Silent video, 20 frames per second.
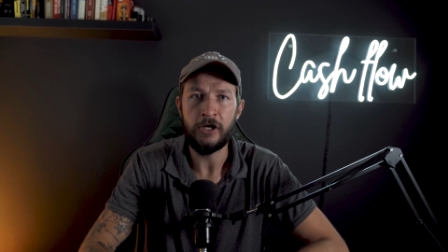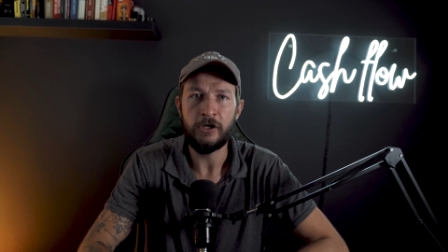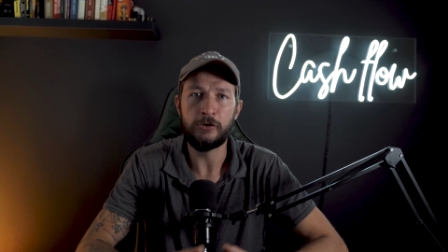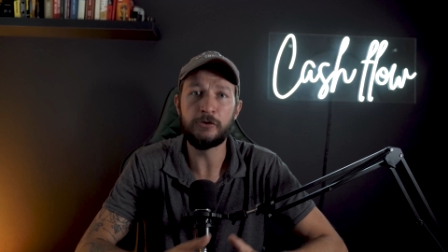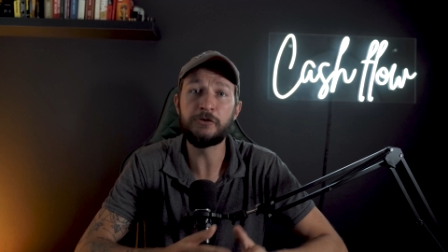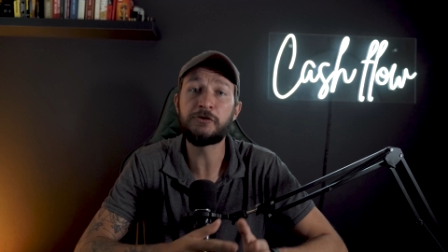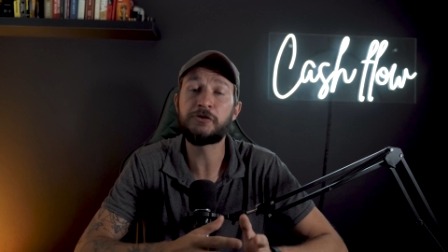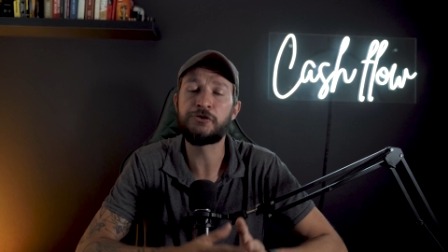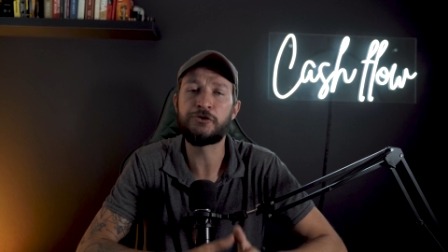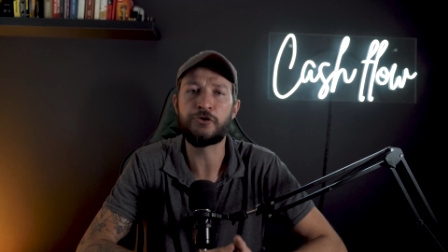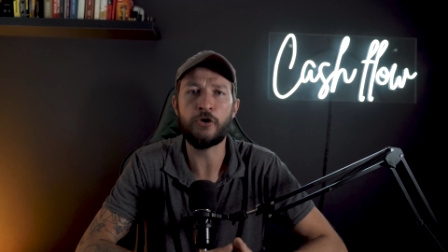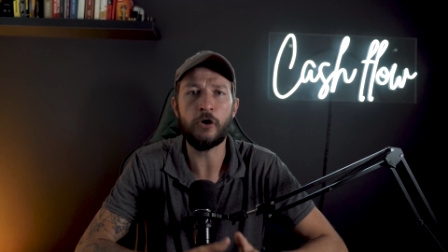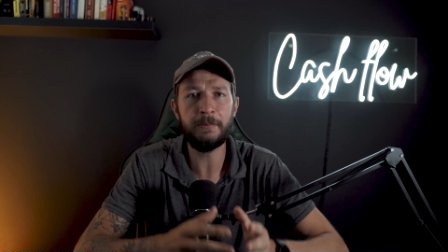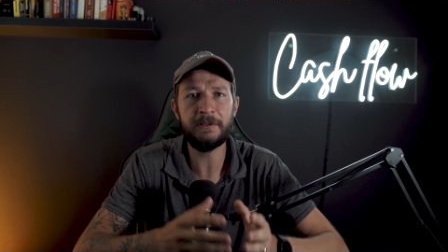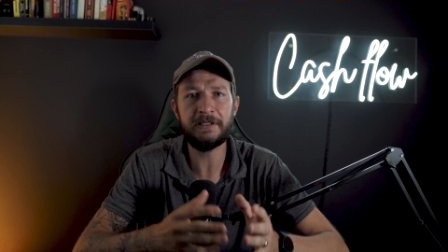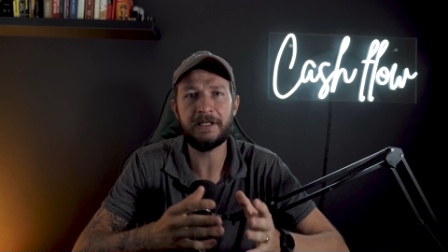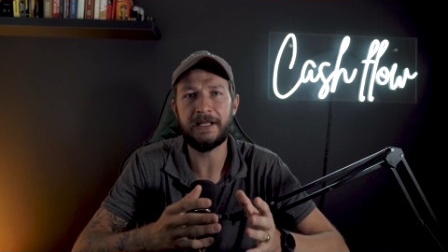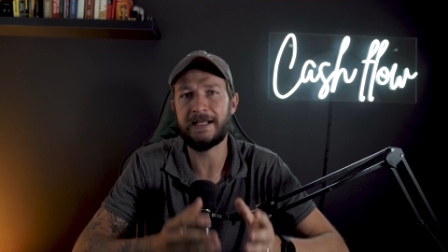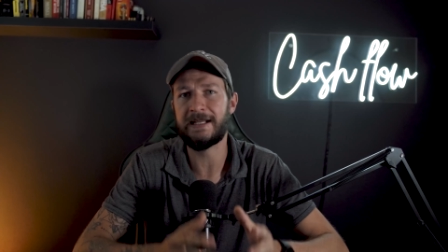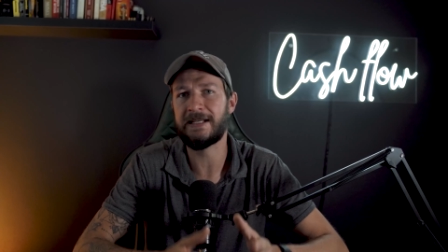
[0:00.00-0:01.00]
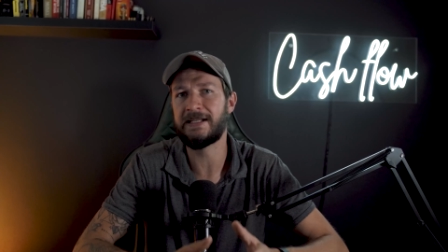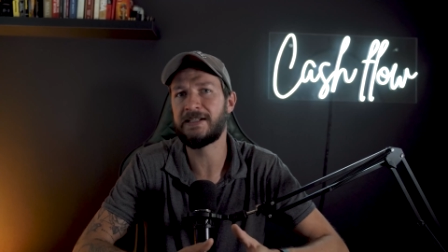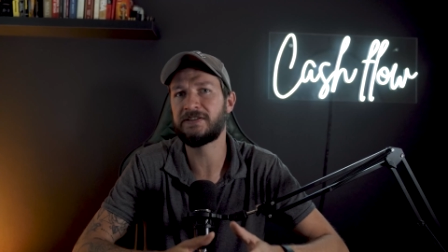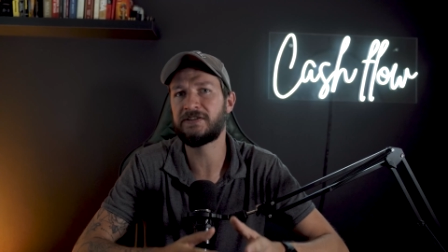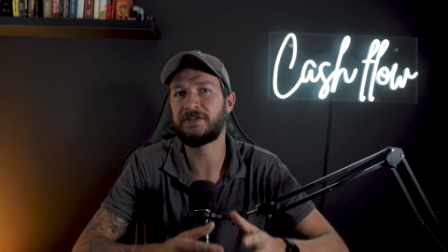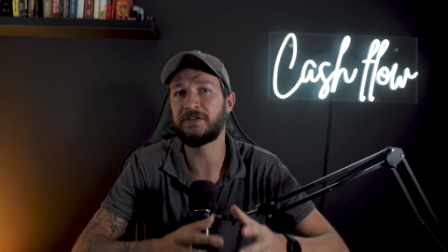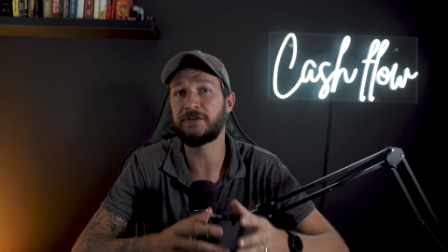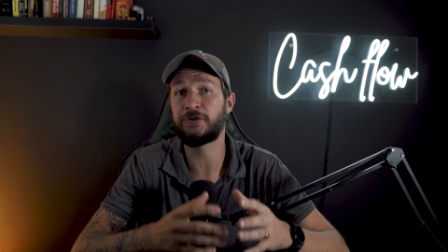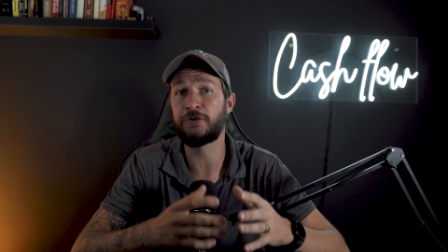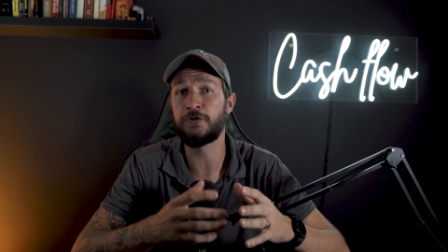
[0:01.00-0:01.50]
whose job it
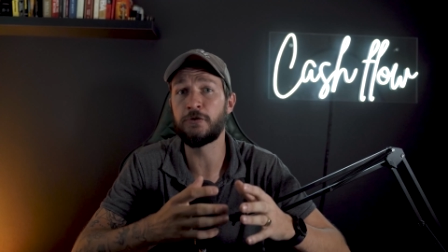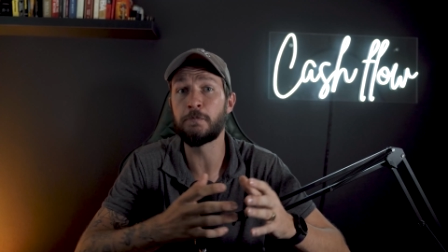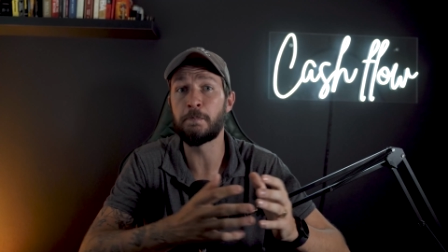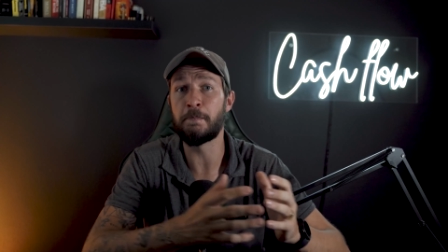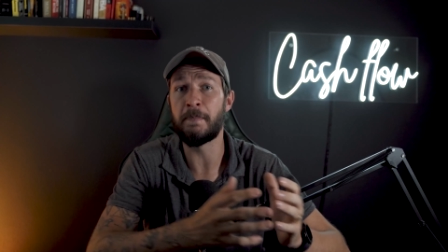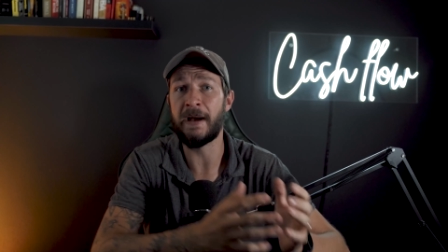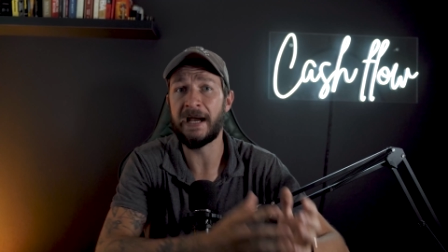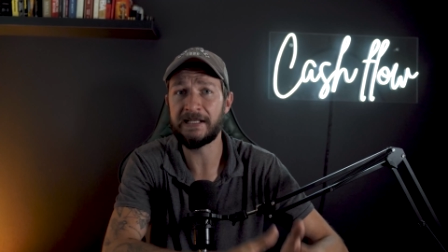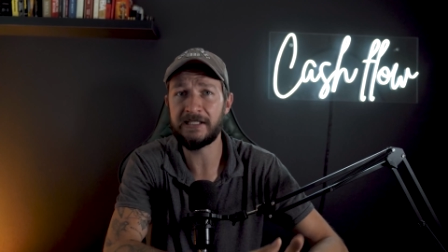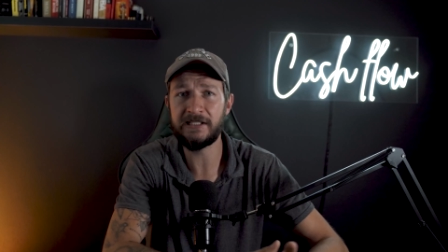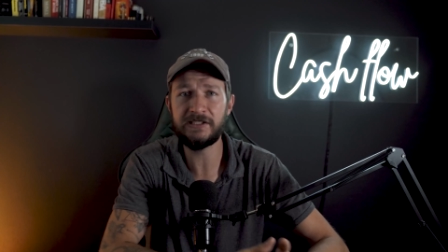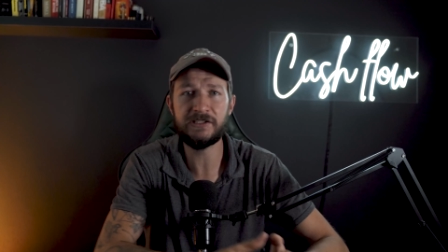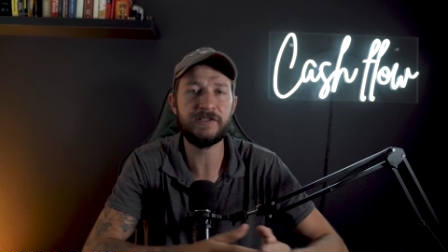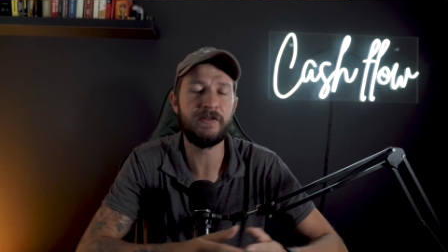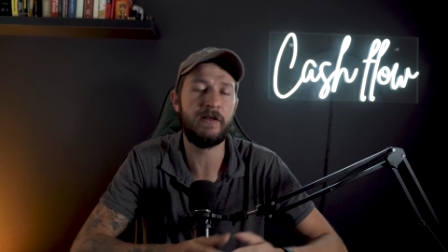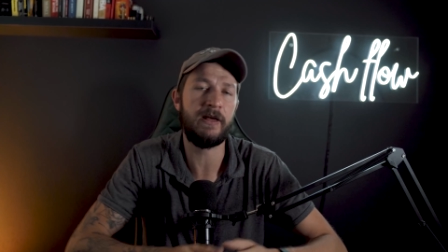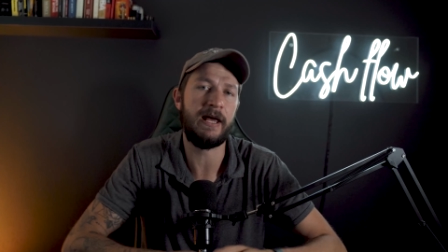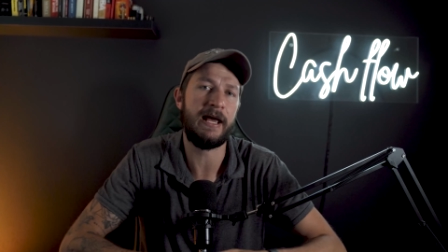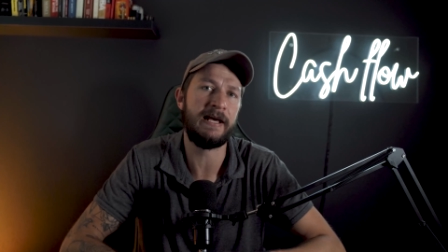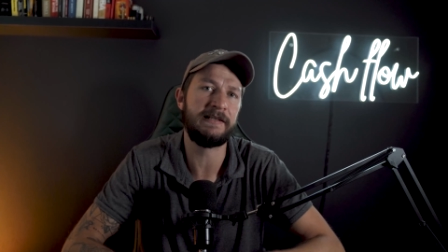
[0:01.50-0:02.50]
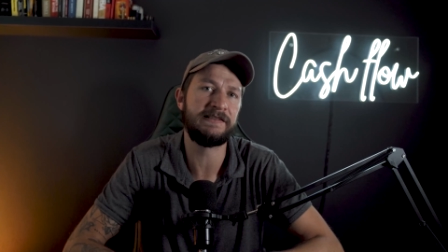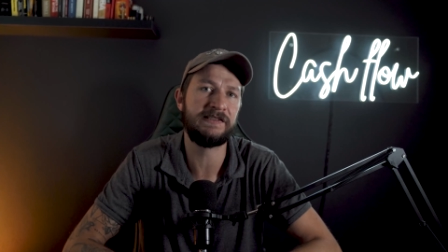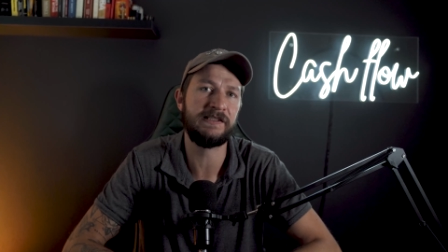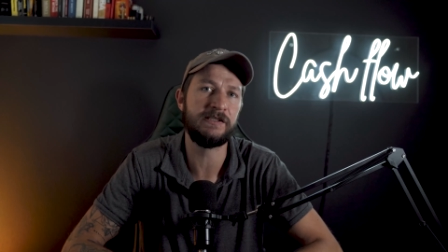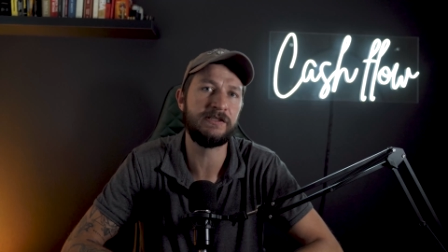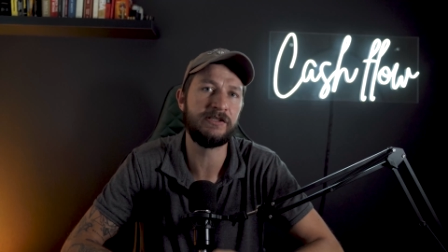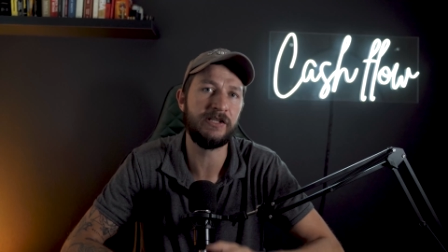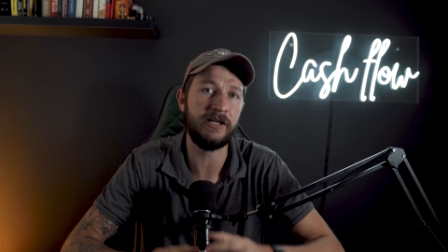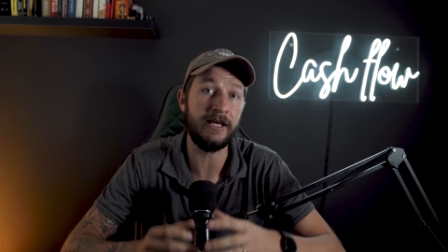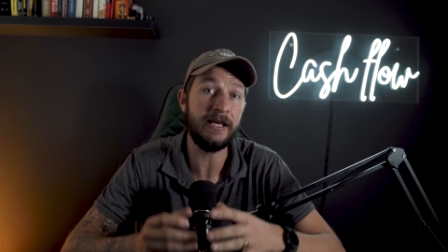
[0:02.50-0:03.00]
is to manage the
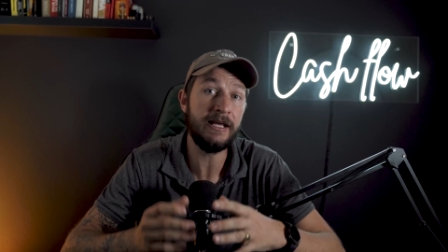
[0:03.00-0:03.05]
assets